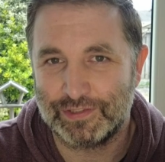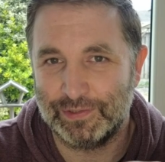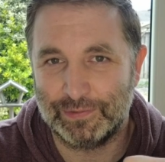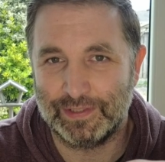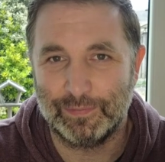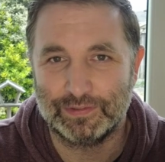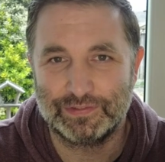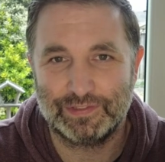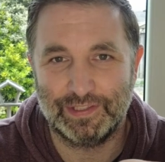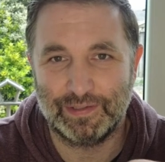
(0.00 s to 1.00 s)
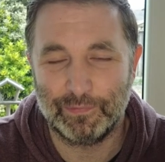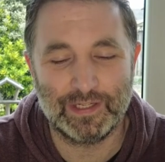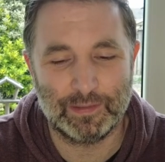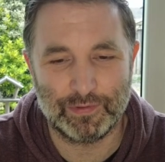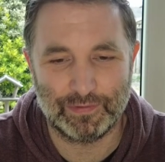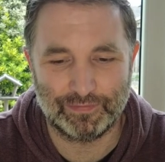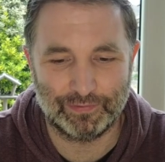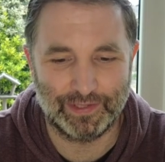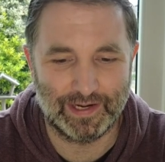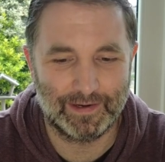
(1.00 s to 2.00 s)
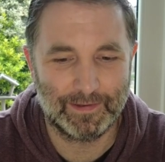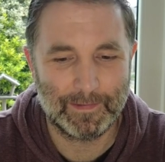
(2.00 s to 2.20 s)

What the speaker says: So it was really beautiful there.